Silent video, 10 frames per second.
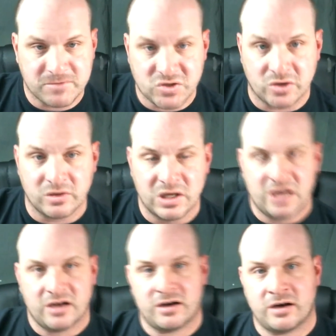So
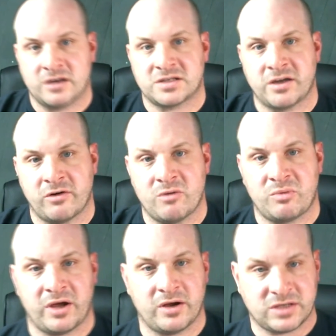Asterion
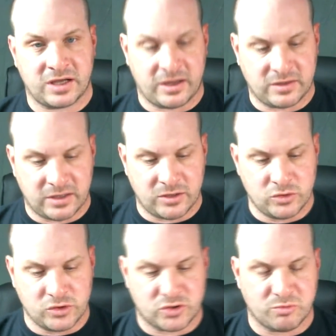players, get out there,
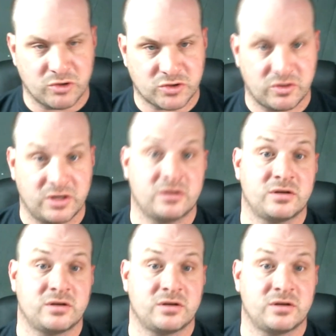use your smoke screen.